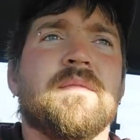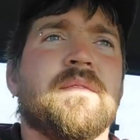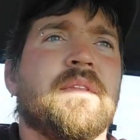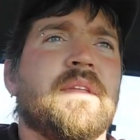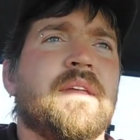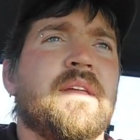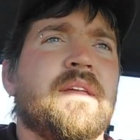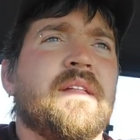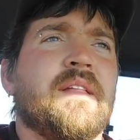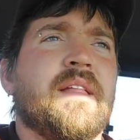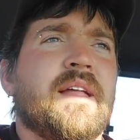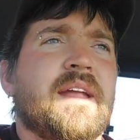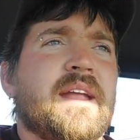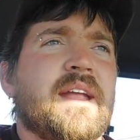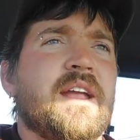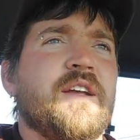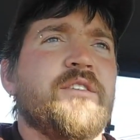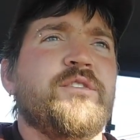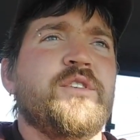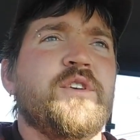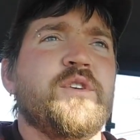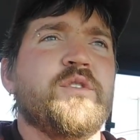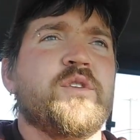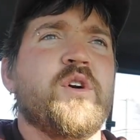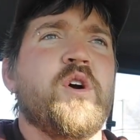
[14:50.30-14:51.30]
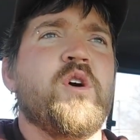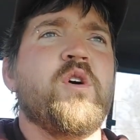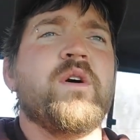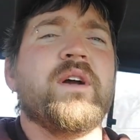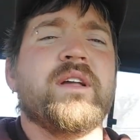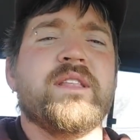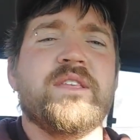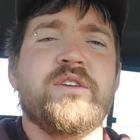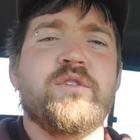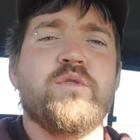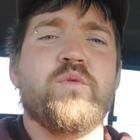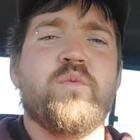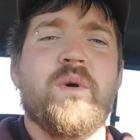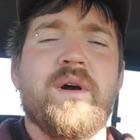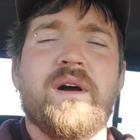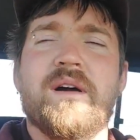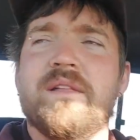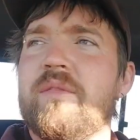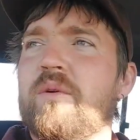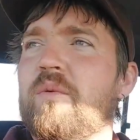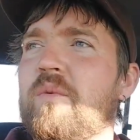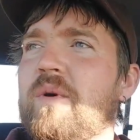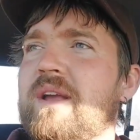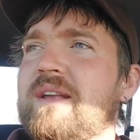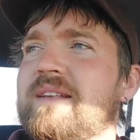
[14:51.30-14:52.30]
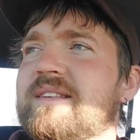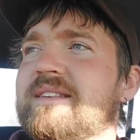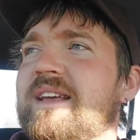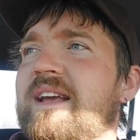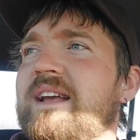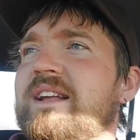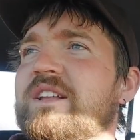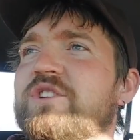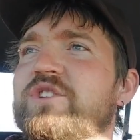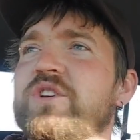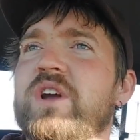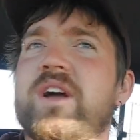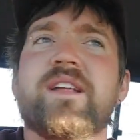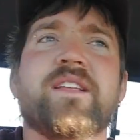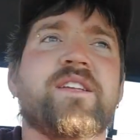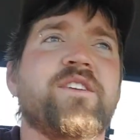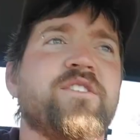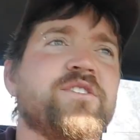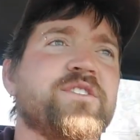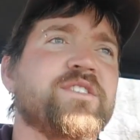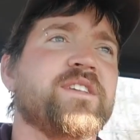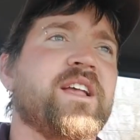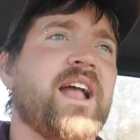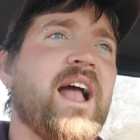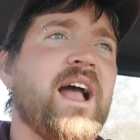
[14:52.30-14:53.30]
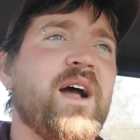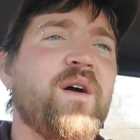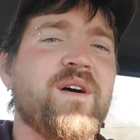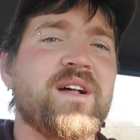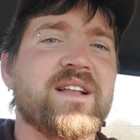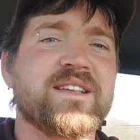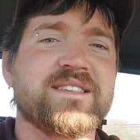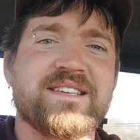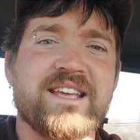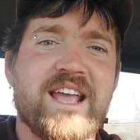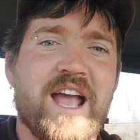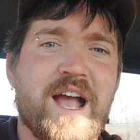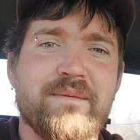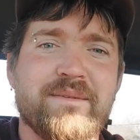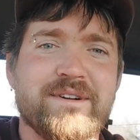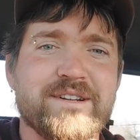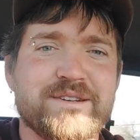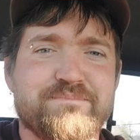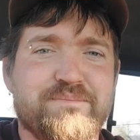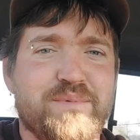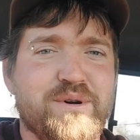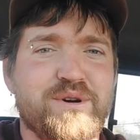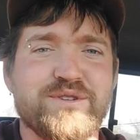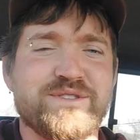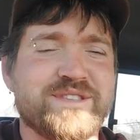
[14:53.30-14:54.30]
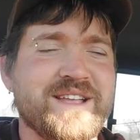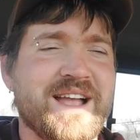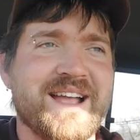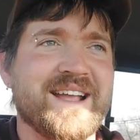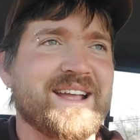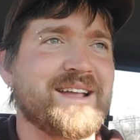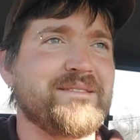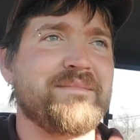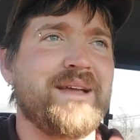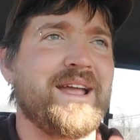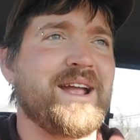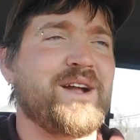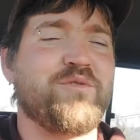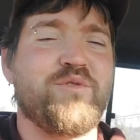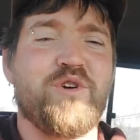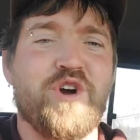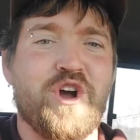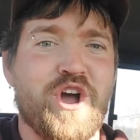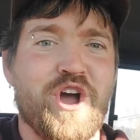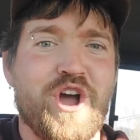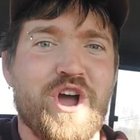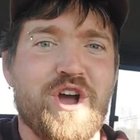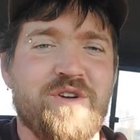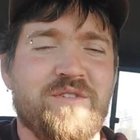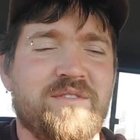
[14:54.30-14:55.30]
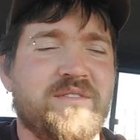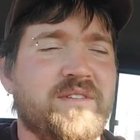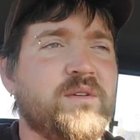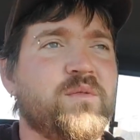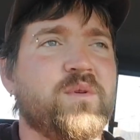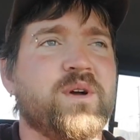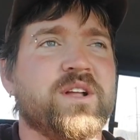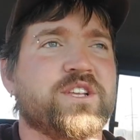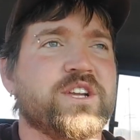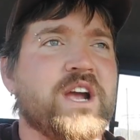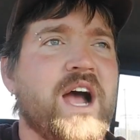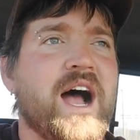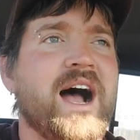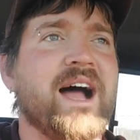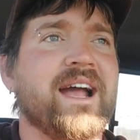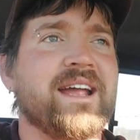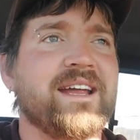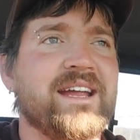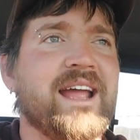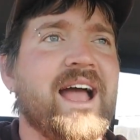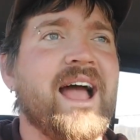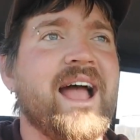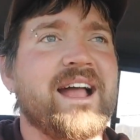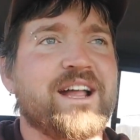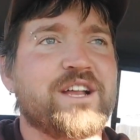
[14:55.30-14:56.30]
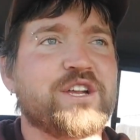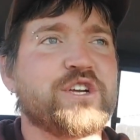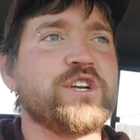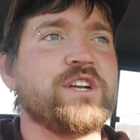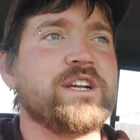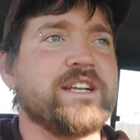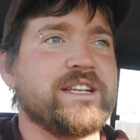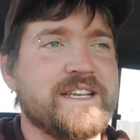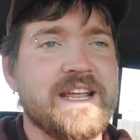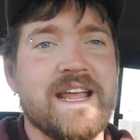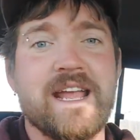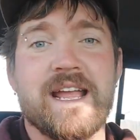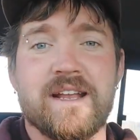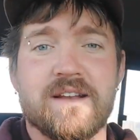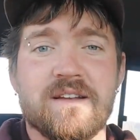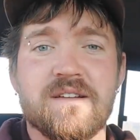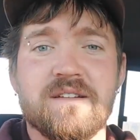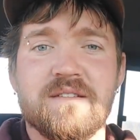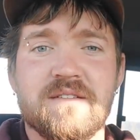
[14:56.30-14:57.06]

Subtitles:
Like, if you go and you weld the wastegate shut and you're just like, I want to see how much boost I can make, woo! Which I actually did.